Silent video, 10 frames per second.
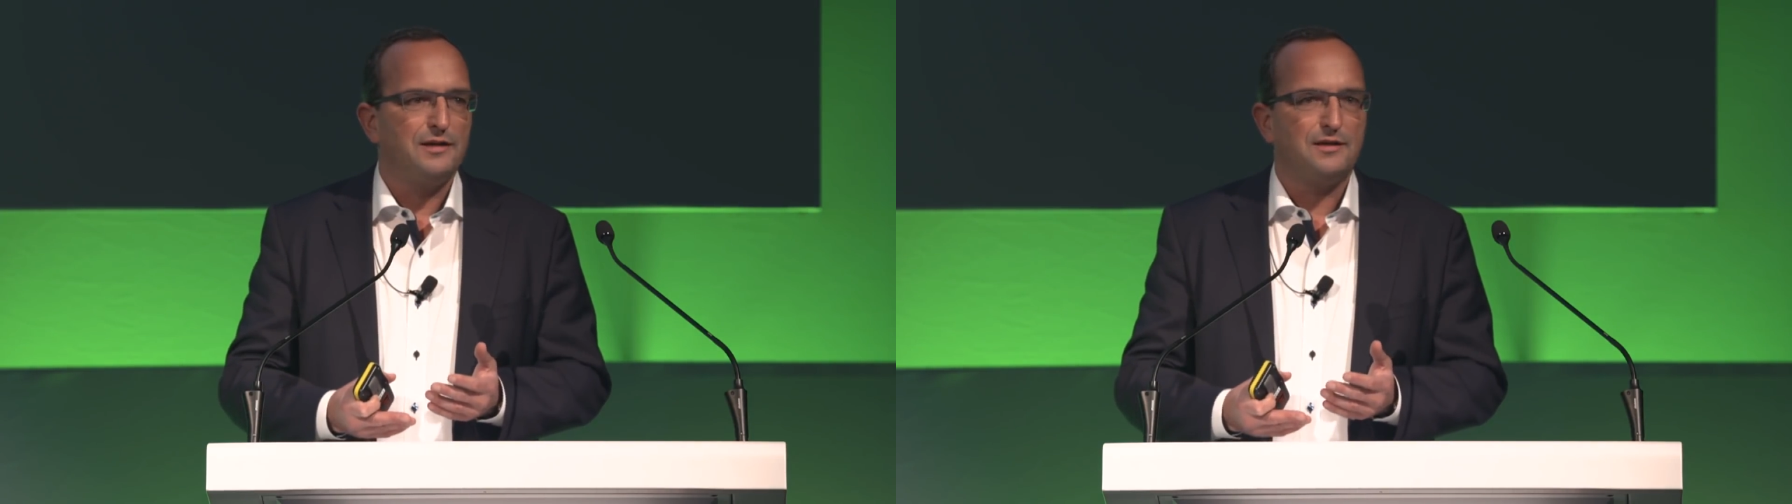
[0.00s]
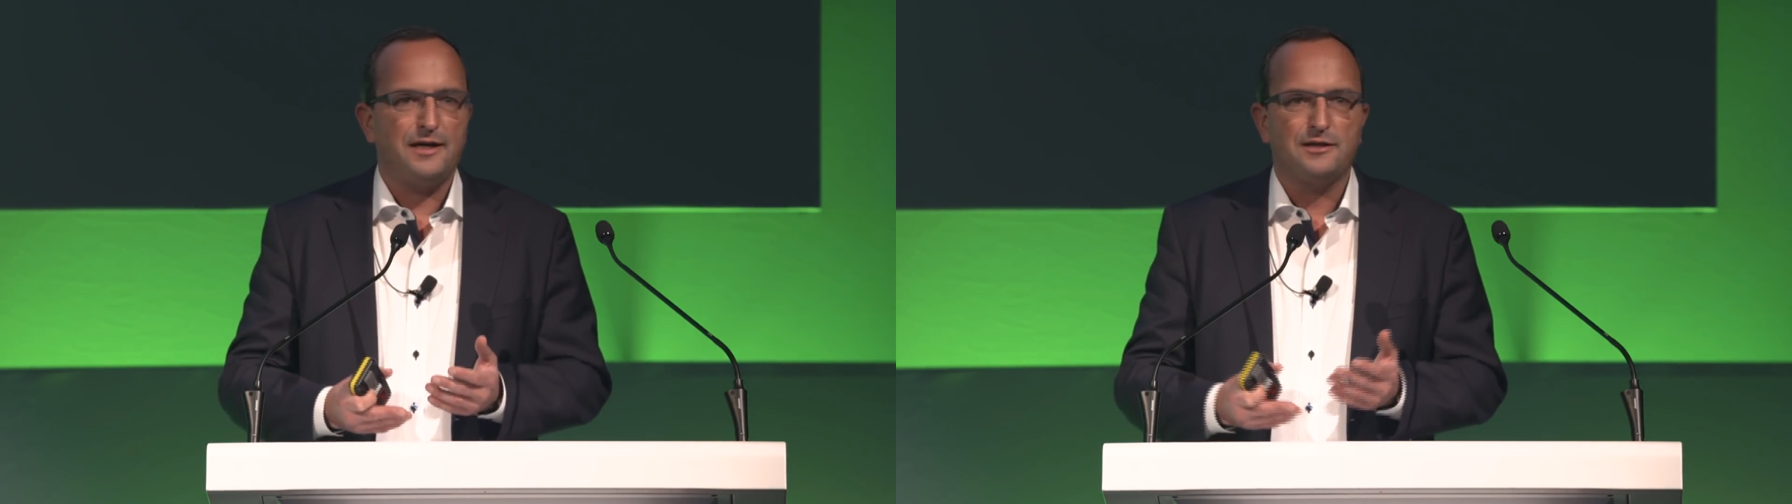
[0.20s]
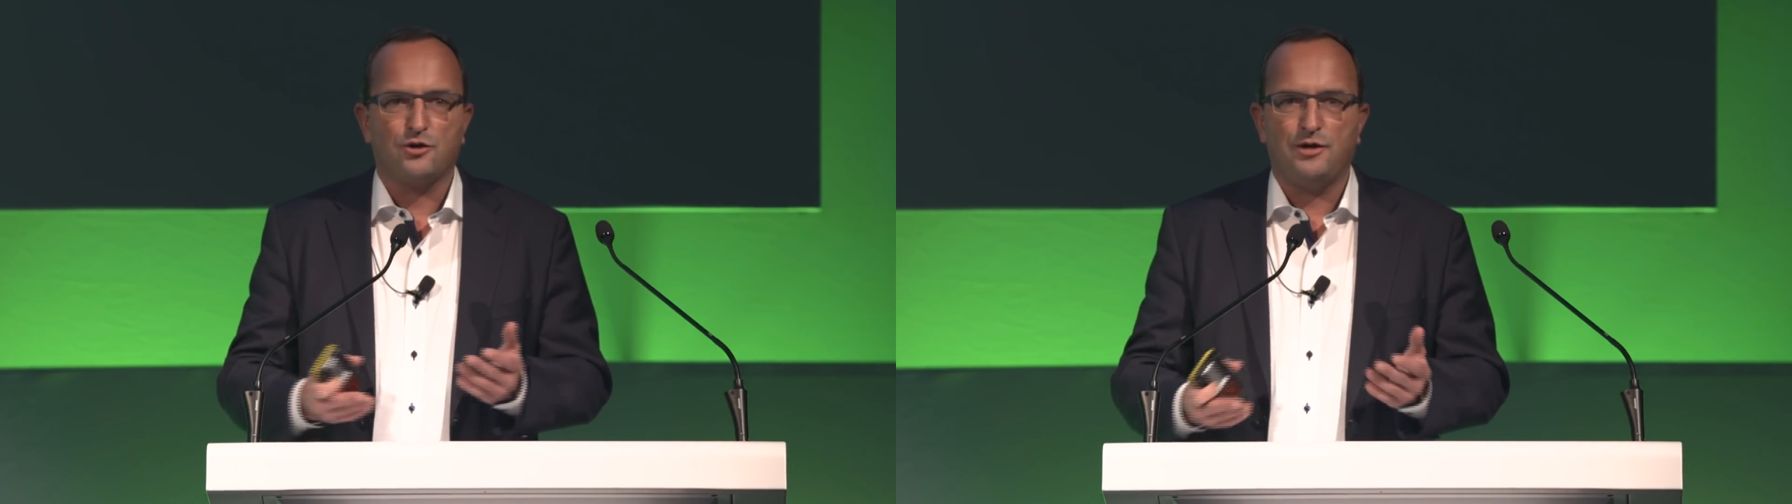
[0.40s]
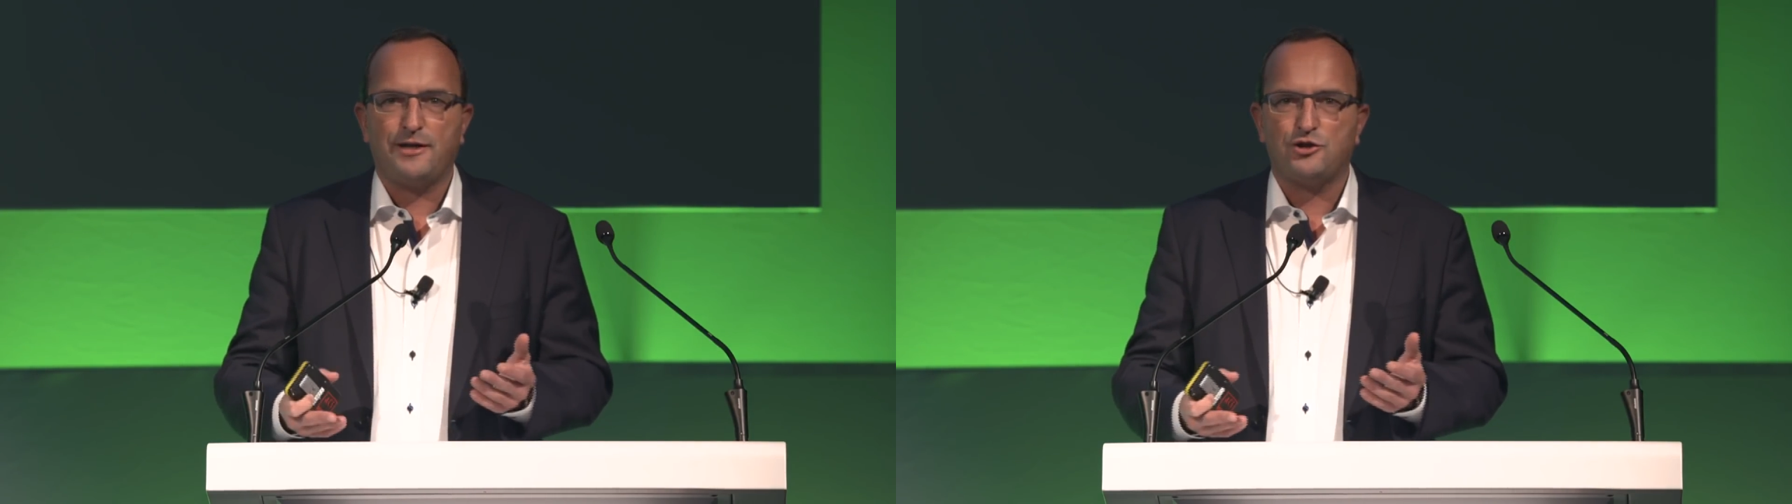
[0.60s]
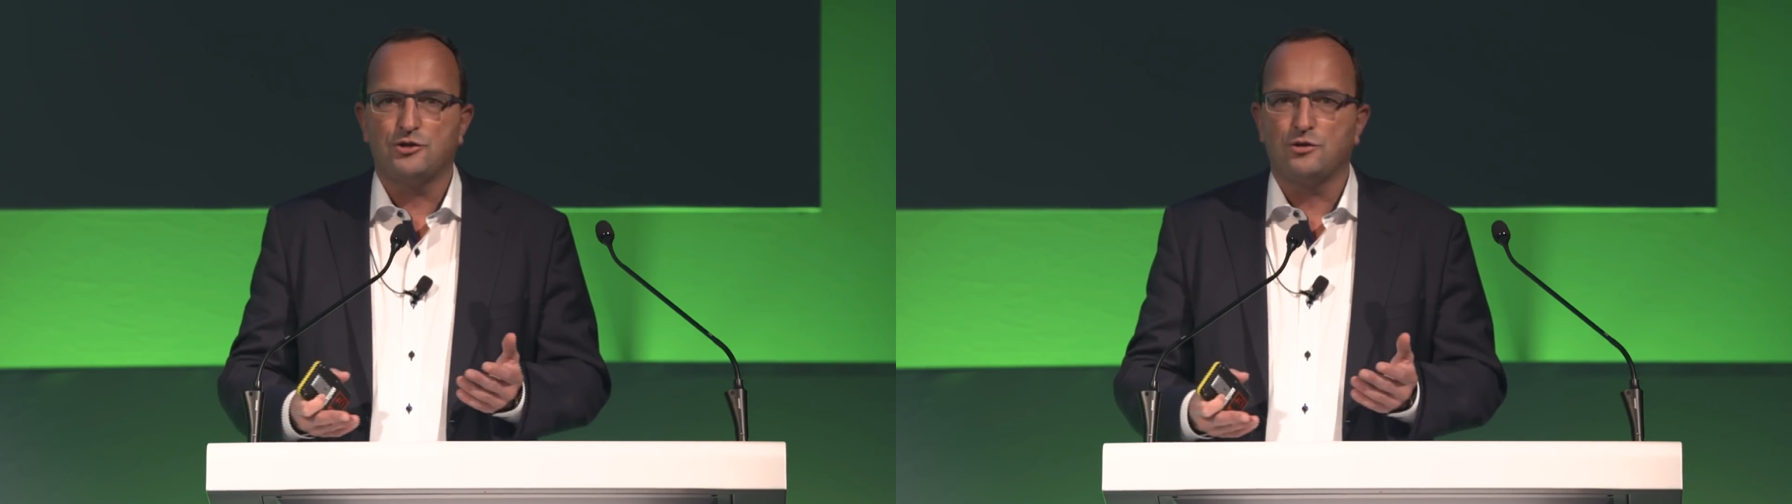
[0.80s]
an
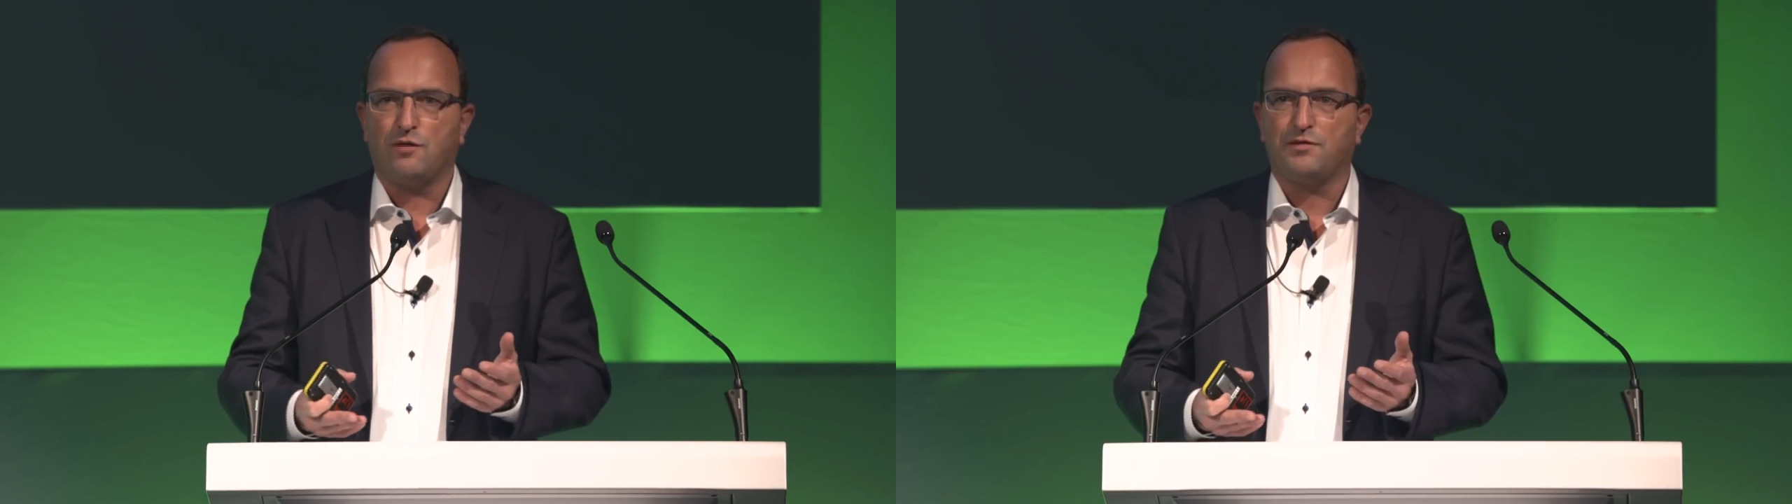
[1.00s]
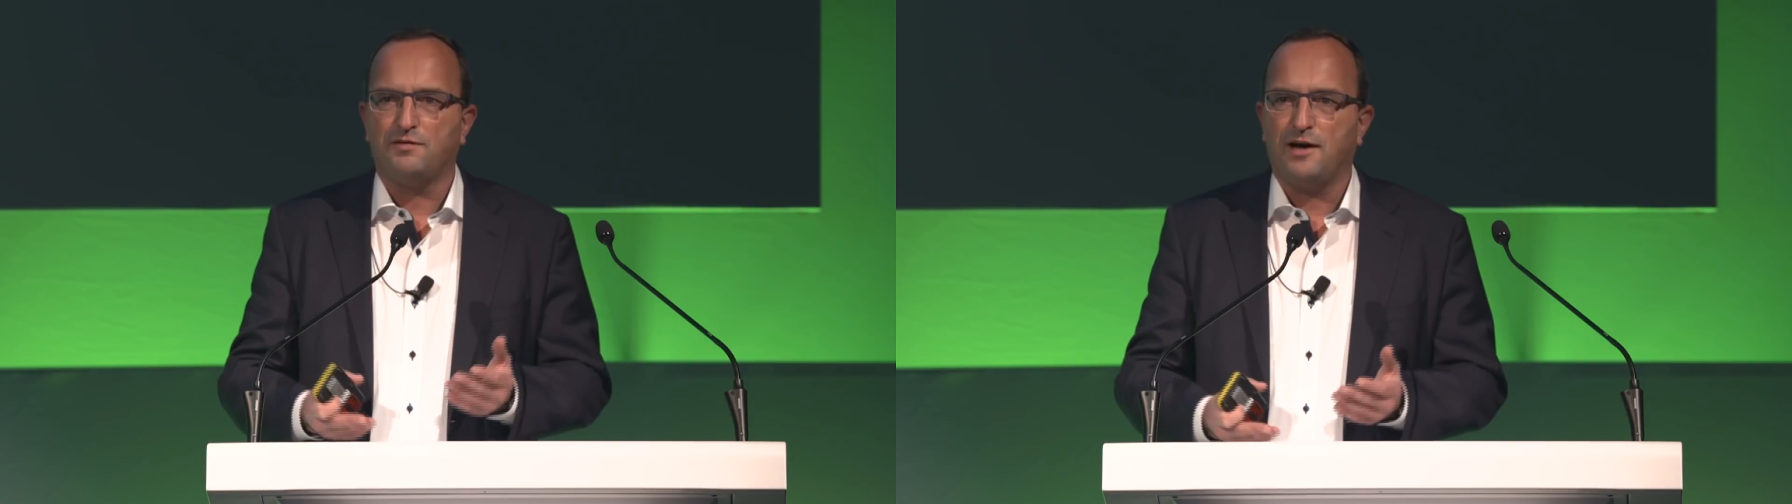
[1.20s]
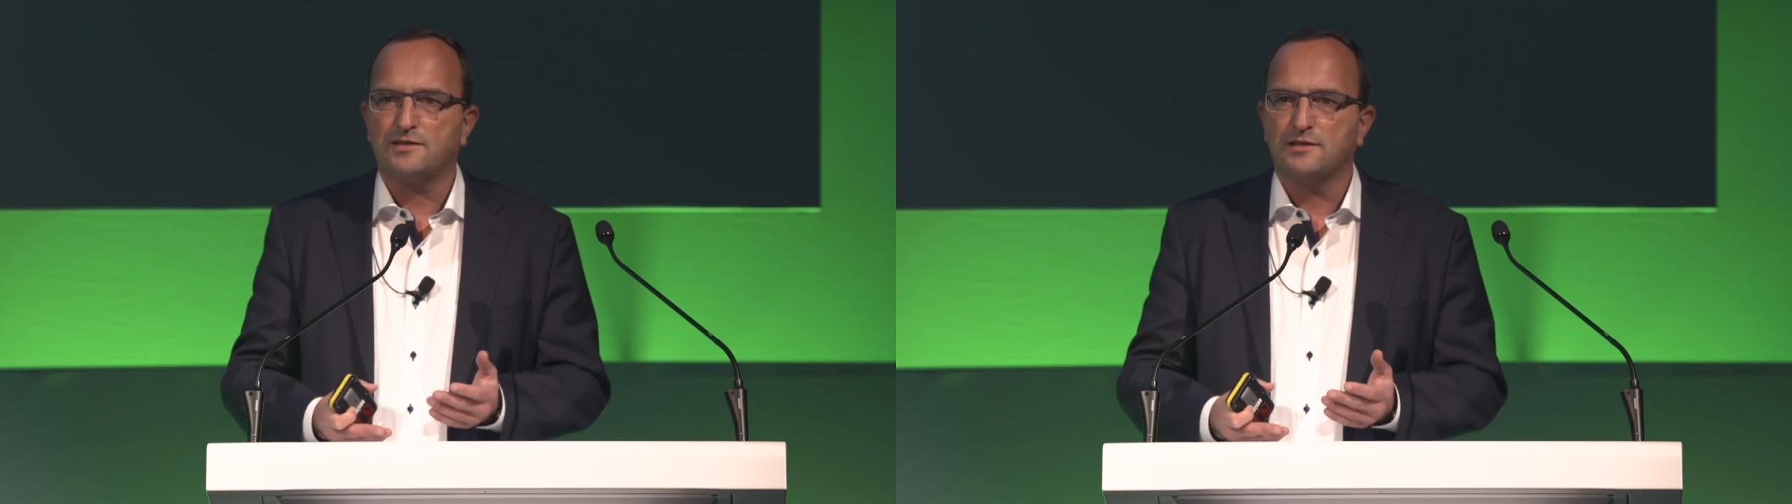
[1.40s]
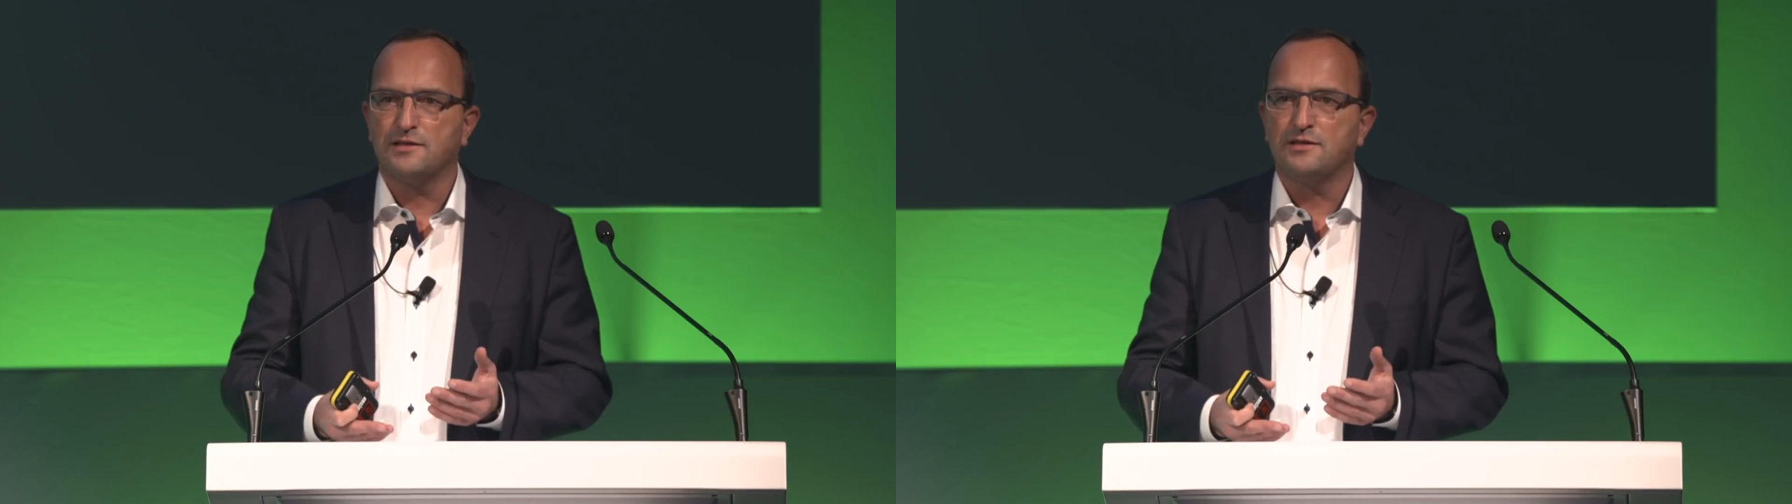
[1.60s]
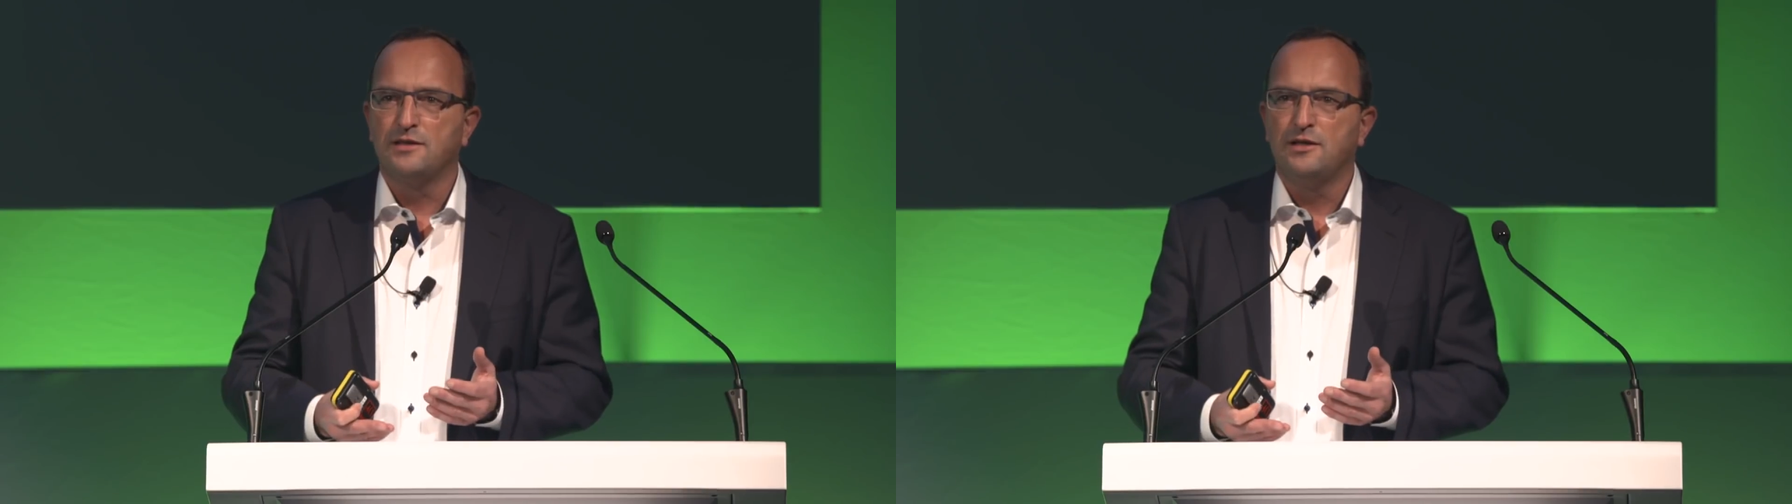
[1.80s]
interconnection of
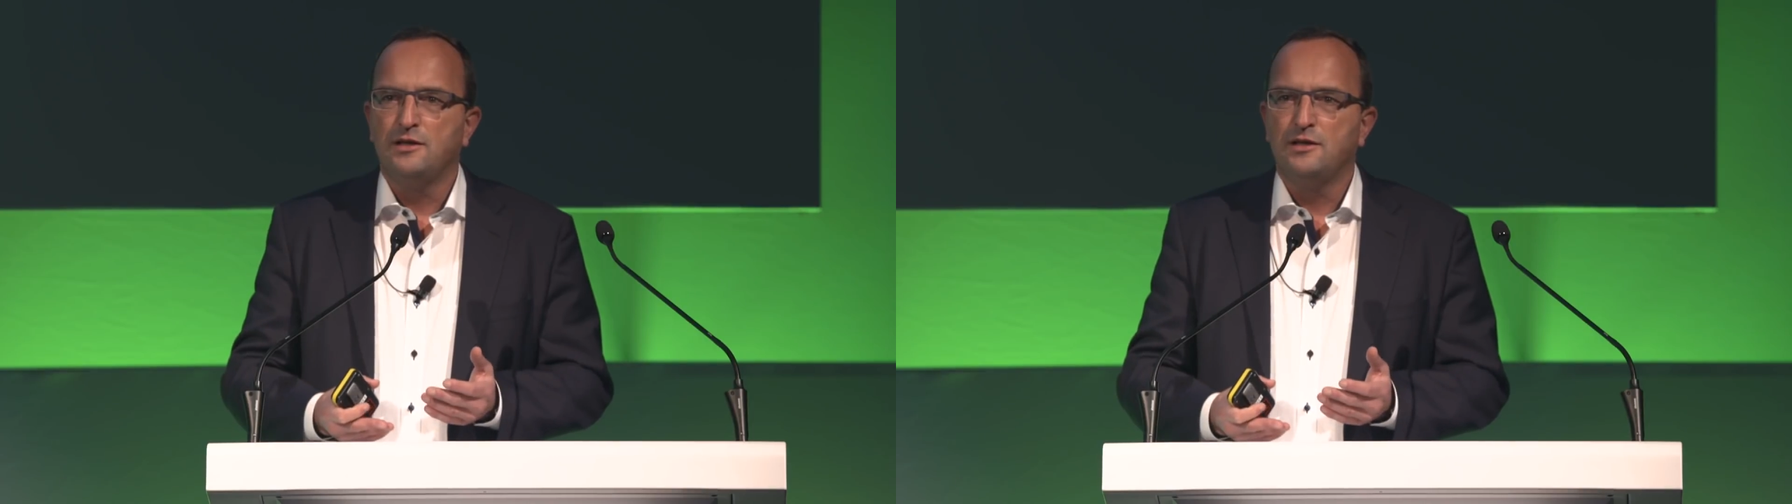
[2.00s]
devices,